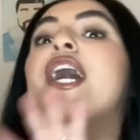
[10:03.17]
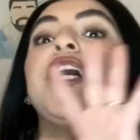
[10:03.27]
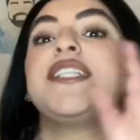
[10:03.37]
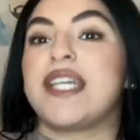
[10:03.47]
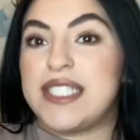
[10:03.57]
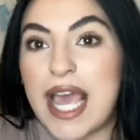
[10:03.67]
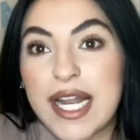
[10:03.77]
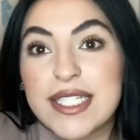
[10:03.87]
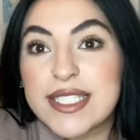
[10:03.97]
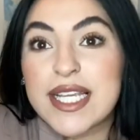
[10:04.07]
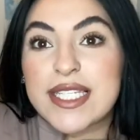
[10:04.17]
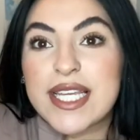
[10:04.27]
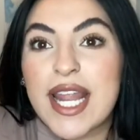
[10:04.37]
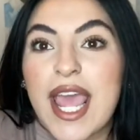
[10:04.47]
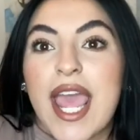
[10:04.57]
to Tennessee
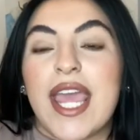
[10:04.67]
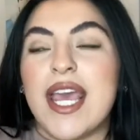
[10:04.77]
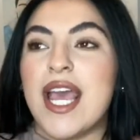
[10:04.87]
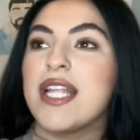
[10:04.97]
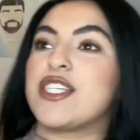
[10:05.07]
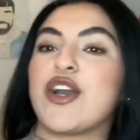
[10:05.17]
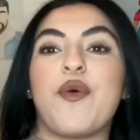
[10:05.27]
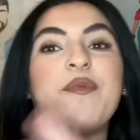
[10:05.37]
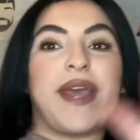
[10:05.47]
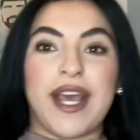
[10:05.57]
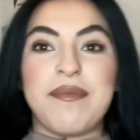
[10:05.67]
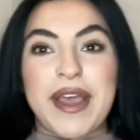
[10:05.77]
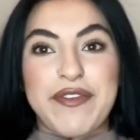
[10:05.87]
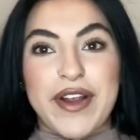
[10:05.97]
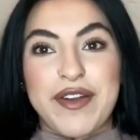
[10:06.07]
today to go pick up my
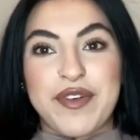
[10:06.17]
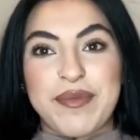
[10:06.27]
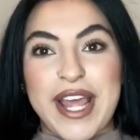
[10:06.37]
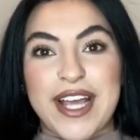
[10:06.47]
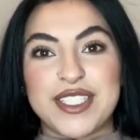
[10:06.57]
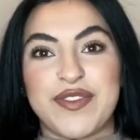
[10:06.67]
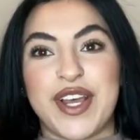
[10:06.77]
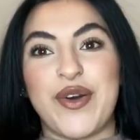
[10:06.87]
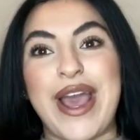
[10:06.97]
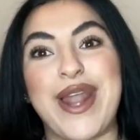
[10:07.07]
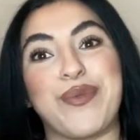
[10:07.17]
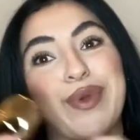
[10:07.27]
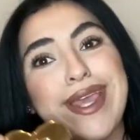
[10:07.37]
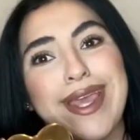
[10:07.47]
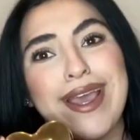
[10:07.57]
friend from Nashville and
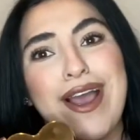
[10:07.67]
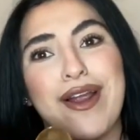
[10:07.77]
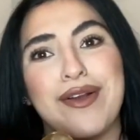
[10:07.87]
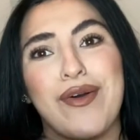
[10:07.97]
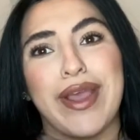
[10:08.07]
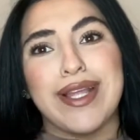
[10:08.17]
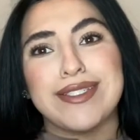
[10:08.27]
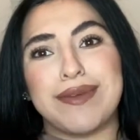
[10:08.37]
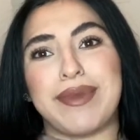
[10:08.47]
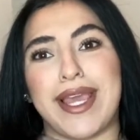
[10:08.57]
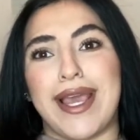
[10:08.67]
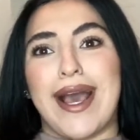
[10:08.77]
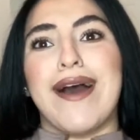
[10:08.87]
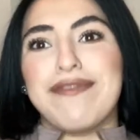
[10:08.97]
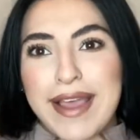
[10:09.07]
we are going to be
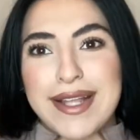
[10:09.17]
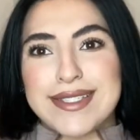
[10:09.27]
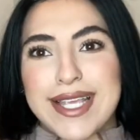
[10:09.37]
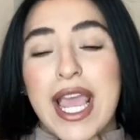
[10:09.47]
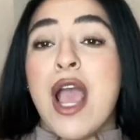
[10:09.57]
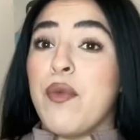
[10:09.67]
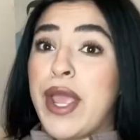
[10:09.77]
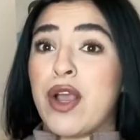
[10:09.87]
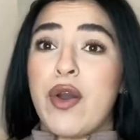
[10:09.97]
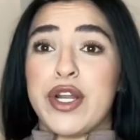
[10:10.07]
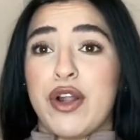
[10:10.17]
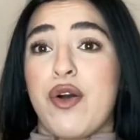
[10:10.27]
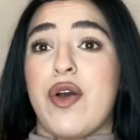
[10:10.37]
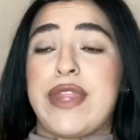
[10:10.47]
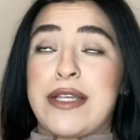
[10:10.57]
fancy. We ain't going to
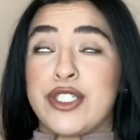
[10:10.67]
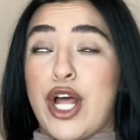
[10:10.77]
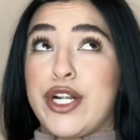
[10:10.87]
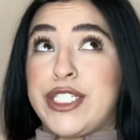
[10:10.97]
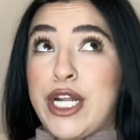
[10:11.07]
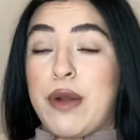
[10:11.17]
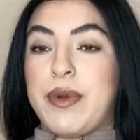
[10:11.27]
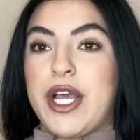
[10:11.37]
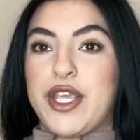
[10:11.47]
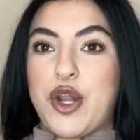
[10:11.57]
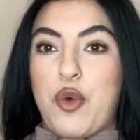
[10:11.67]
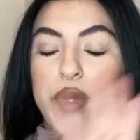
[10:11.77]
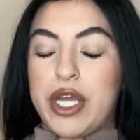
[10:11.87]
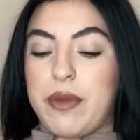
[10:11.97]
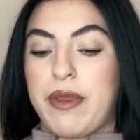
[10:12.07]
no $1,000 dinner, but you know, we're
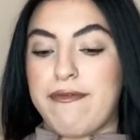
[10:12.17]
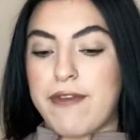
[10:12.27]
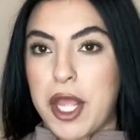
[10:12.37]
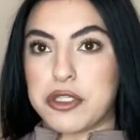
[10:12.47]
gonna be fancy.